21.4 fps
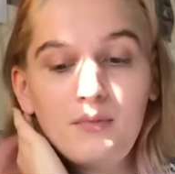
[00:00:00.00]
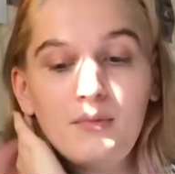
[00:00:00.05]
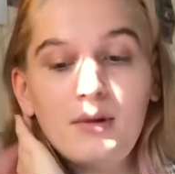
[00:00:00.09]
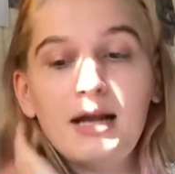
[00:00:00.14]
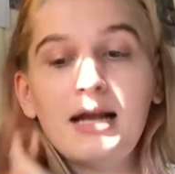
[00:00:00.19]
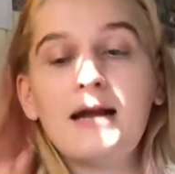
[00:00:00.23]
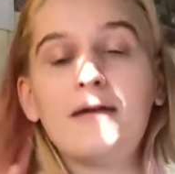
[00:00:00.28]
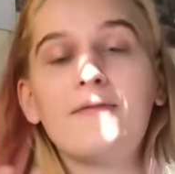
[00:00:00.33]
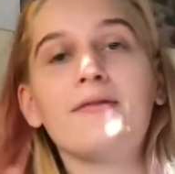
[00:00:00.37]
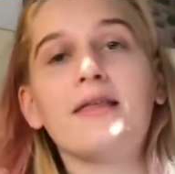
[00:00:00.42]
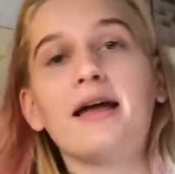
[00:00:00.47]

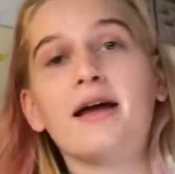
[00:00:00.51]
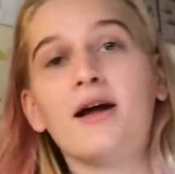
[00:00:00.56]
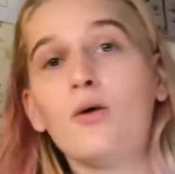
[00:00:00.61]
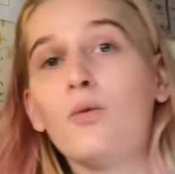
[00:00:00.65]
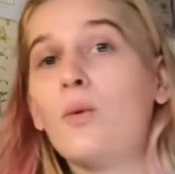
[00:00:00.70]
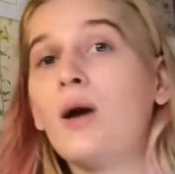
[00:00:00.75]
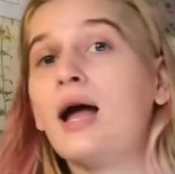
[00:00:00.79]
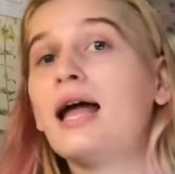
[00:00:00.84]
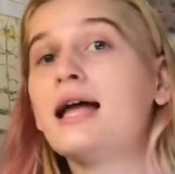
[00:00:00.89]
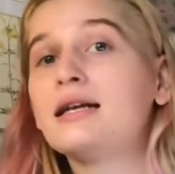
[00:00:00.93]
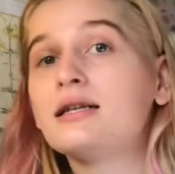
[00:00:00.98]
If they are
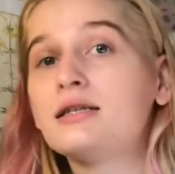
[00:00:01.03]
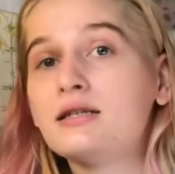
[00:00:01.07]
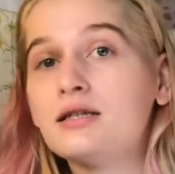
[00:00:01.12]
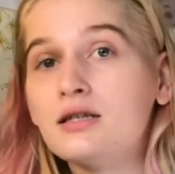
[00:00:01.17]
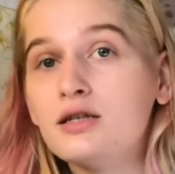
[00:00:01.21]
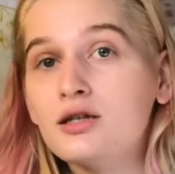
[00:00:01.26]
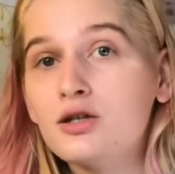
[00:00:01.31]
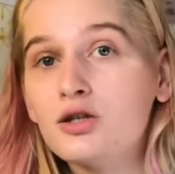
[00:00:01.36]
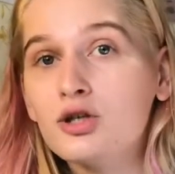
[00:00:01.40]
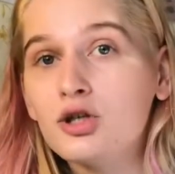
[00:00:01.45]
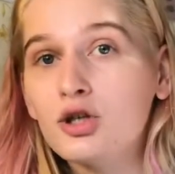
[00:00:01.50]
wet,
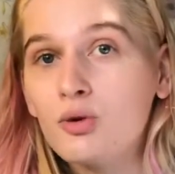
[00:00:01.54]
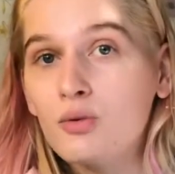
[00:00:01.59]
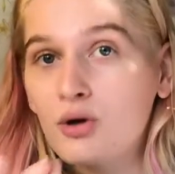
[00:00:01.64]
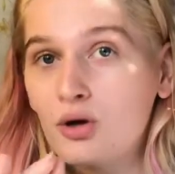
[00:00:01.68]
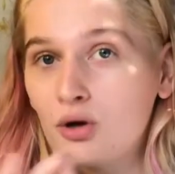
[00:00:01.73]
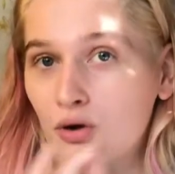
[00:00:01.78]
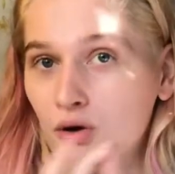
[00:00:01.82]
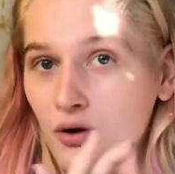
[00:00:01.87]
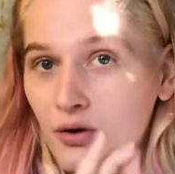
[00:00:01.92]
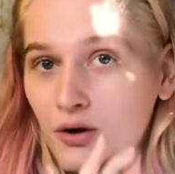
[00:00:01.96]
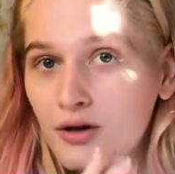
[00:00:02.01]
you are
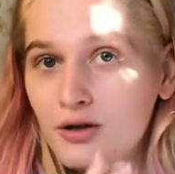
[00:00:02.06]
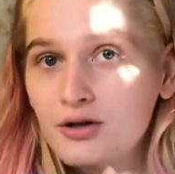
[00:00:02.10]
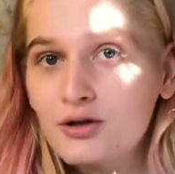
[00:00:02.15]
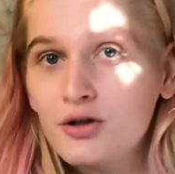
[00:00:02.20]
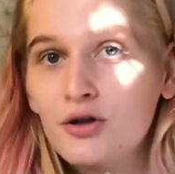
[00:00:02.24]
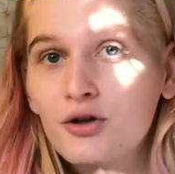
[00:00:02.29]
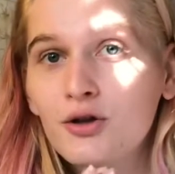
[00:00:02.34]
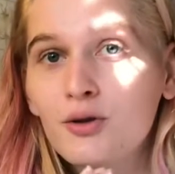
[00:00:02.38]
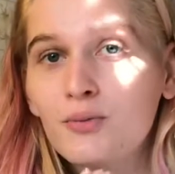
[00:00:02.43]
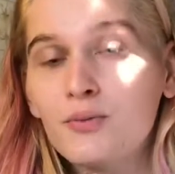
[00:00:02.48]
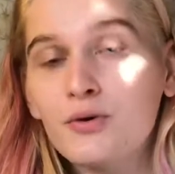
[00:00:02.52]
not going to
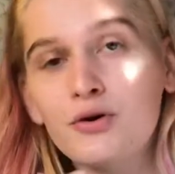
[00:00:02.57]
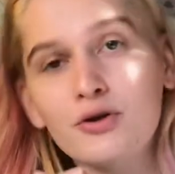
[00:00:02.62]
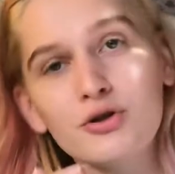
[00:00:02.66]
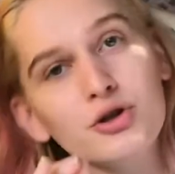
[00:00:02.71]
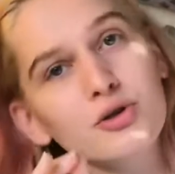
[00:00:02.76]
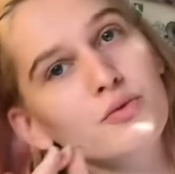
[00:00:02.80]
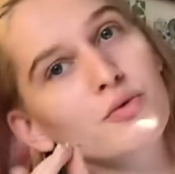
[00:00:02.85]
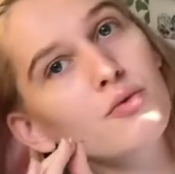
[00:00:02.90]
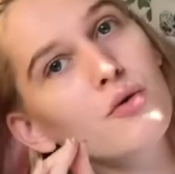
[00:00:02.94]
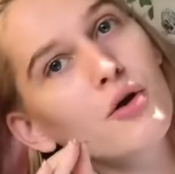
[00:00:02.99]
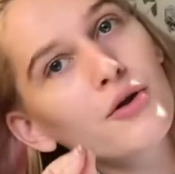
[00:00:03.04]
soak them because you
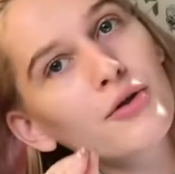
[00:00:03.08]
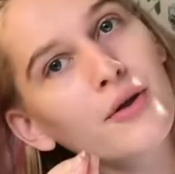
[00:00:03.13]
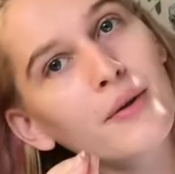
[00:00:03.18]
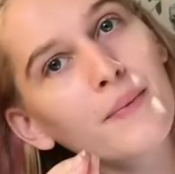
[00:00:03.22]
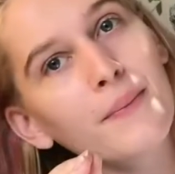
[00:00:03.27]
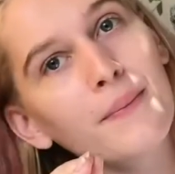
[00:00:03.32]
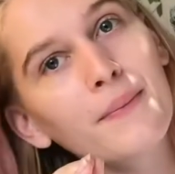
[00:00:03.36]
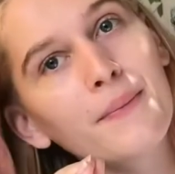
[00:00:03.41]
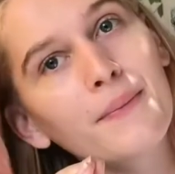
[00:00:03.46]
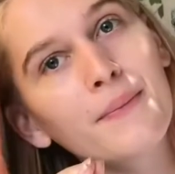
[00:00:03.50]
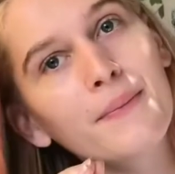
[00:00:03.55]
will rot them.
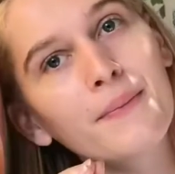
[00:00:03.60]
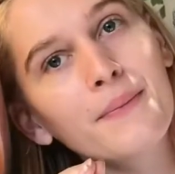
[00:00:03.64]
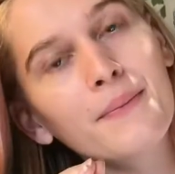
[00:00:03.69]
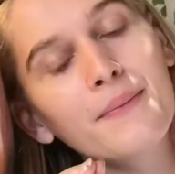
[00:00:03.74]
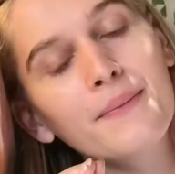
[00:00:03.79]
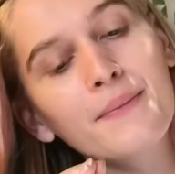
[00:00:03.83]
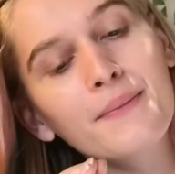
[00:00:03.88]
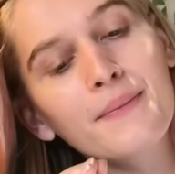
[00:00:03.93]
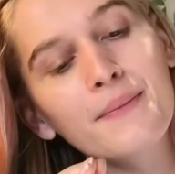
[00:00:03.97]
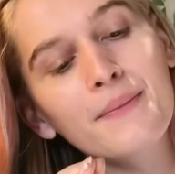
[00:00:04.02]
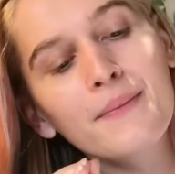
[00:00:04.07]

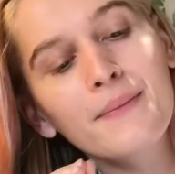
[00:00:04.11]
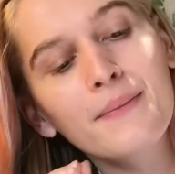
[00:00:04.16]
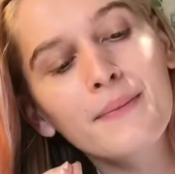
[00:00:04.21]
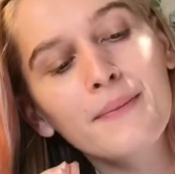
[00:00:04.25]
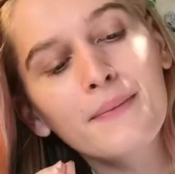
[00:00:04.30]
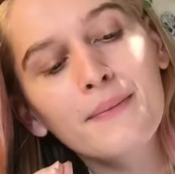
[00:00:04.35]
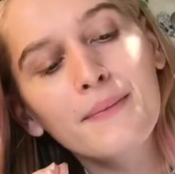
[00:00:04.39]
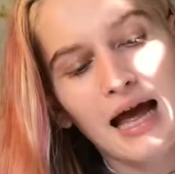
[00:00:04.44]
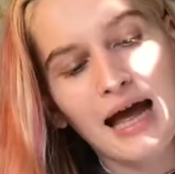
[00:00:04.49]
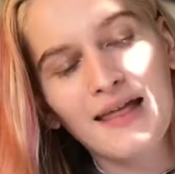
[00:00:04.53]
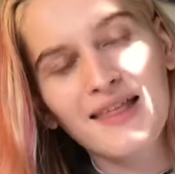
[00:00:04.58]

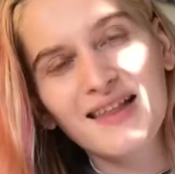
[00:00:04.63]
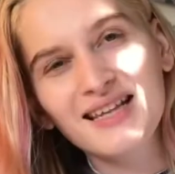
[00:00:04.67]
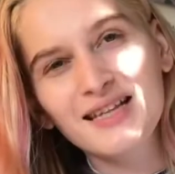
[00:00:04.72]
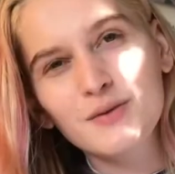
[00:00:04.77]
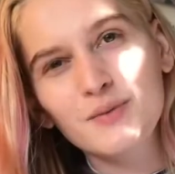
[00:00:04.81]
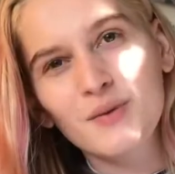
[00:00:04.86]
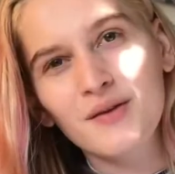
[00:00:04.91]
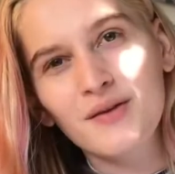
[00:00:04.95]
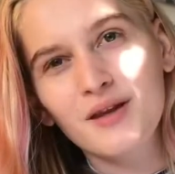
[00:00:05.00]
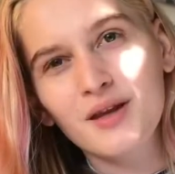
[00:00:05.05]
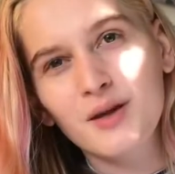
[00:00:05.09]
I think that's
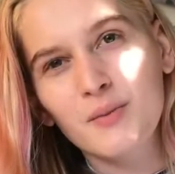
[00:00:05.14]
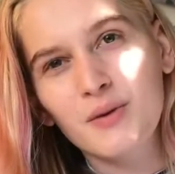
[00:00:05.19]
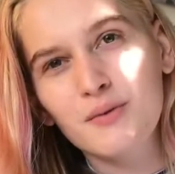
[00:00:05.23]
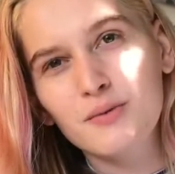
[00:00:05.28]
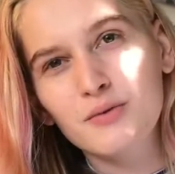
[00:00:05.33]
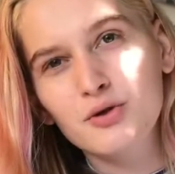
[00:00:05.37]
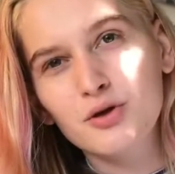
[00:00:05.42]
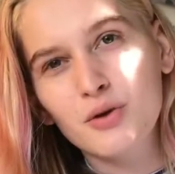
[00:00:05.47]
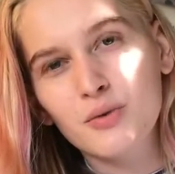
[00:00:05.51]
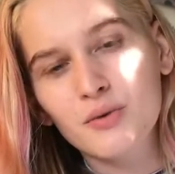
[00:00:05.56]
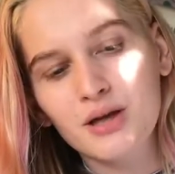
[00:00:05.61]
one thing that people
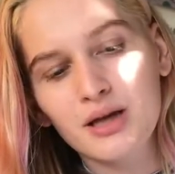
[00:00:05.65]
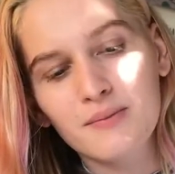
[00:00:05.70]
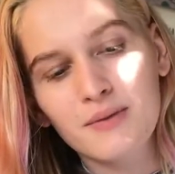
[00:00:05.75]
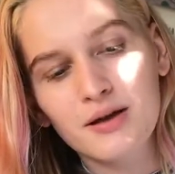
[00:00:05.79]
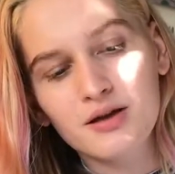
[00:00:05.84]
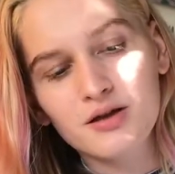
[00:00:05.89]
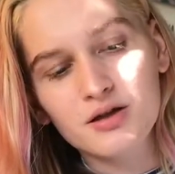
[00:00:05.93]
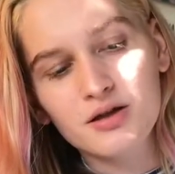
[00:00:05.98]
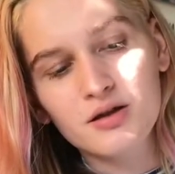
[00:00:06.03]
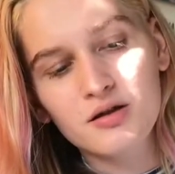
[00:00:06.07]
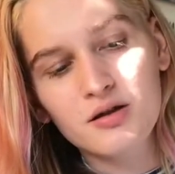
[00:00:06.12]
don't really
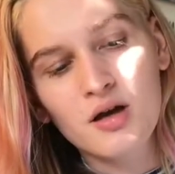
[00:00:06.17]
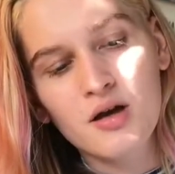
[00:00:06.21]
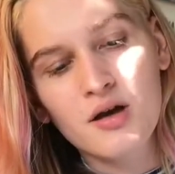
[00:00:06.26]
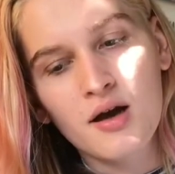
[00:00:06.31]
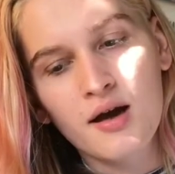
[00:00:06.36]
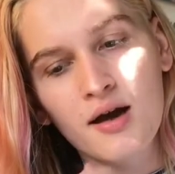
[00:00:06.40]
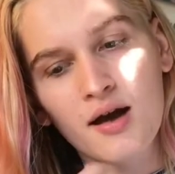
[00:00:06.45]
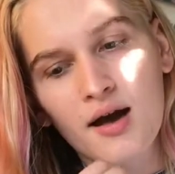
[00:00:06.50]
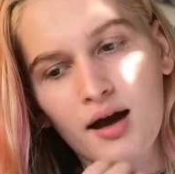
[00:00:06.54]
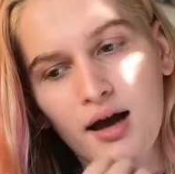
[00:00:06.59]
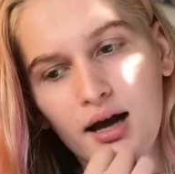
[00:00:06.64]
mention.
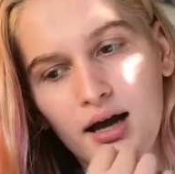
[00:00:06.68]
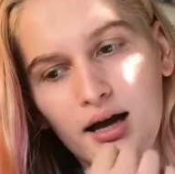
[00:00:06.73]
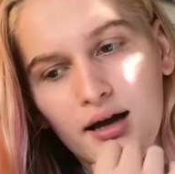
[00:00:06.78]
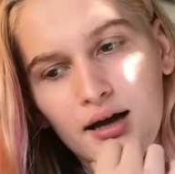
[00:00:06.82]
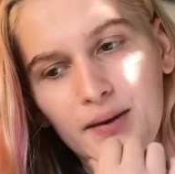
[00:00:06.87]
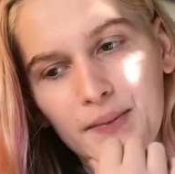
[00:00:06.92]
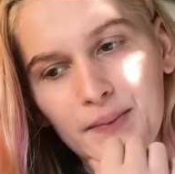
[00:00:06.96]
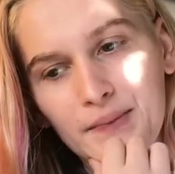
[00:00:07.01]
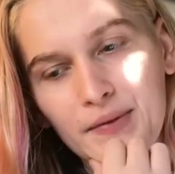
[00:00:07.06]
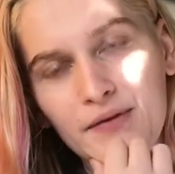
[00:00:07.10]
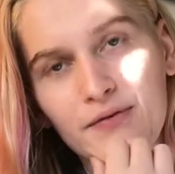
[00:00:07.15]

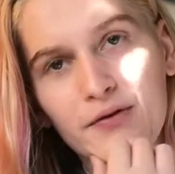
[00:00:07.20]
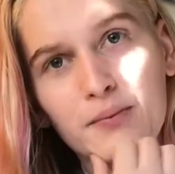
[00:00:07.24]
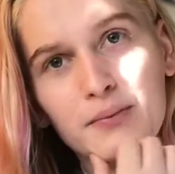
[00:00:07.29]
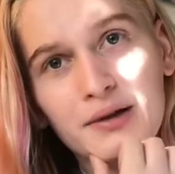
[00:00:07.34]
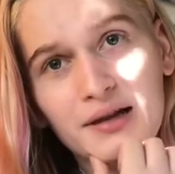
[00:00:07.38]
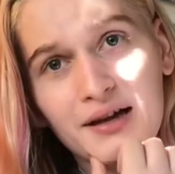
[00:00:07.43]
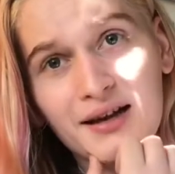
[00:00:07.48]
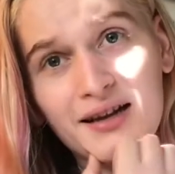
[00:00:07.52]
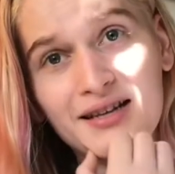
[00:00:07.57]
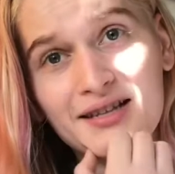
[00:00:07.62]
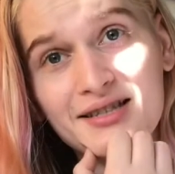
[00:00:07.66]
If a
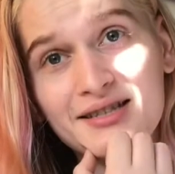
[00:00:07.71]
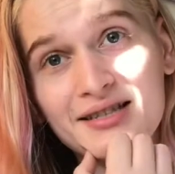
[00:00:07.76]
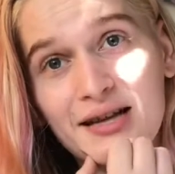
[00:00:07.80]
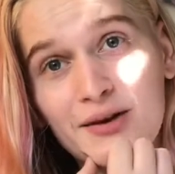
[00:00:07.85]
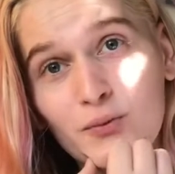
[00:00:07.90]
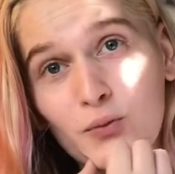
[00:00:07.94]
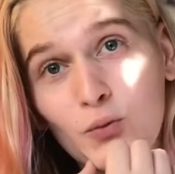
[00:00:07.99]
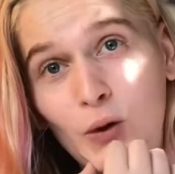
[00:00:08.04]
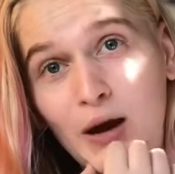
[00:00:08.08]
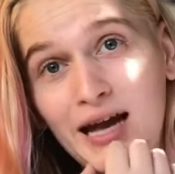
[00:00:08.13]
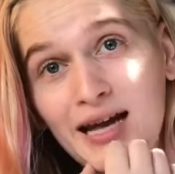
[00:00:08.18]
plant is sent
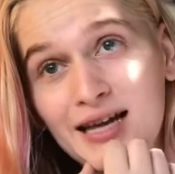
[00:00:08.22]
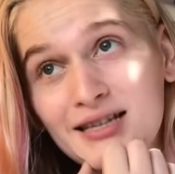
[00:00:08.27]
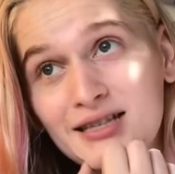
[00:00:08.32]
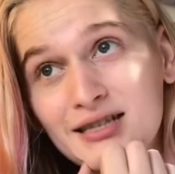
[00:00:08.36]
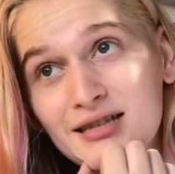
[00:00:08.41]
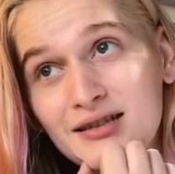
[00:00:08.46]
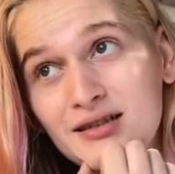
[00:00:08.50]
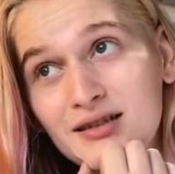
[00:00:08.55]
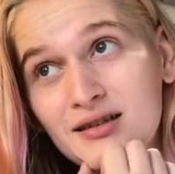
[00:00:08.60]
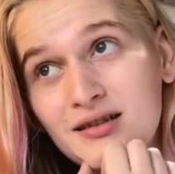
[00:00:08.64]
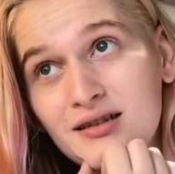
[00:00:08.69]
wet,
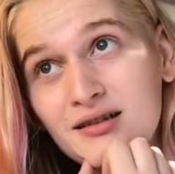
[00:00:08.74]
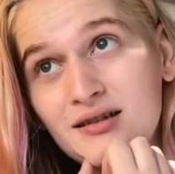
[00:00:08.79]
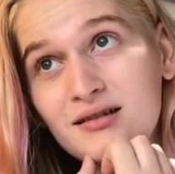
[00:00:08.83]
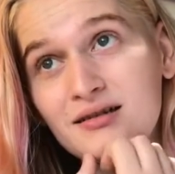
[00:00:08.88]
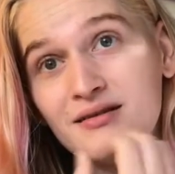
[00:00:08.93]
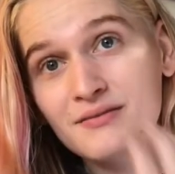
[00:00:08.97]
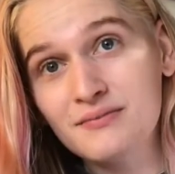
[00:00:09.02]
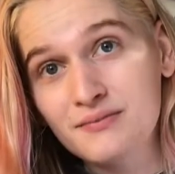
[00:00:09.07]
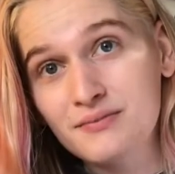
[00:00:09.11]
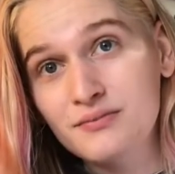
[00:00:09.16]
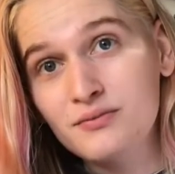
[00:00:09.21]

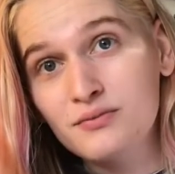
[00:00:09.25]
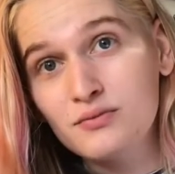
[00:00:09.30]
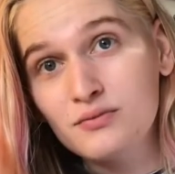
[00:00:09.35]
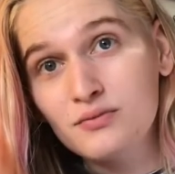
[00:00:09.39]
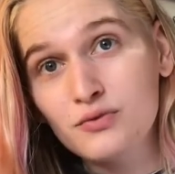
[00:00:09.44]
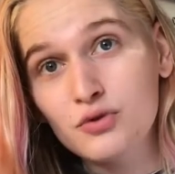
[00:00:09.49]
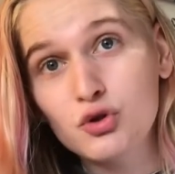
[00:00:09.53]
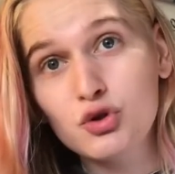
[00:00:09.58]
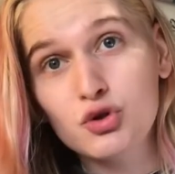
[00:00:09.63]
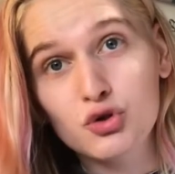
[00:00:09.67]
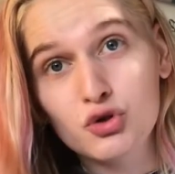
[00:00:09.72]

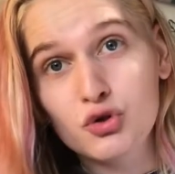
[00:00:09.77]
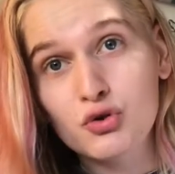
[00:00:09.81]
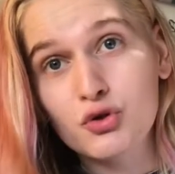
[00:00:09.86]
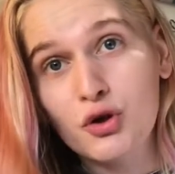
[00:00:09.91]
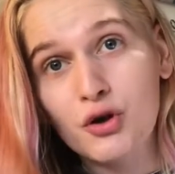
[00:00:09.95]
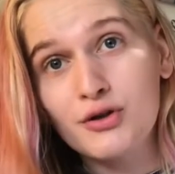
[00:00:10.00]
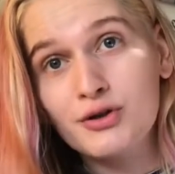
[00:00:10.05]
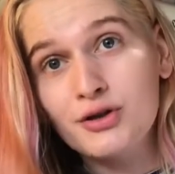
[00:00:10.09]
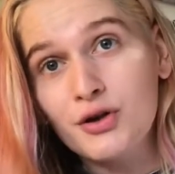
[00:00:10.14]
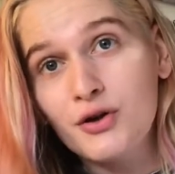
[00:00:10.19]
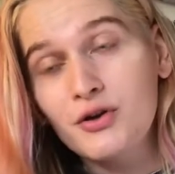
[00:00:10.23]
do
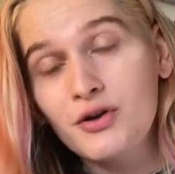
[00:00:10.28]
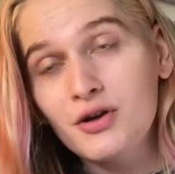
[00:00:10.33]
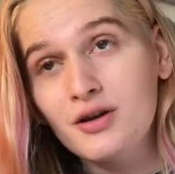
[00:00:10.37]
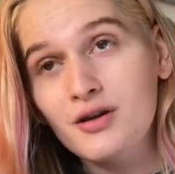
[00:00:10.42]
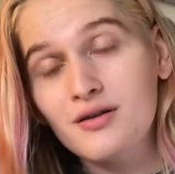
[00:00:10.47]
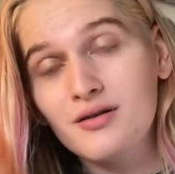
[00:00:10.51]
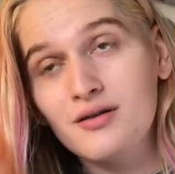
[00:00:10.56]
not soak it.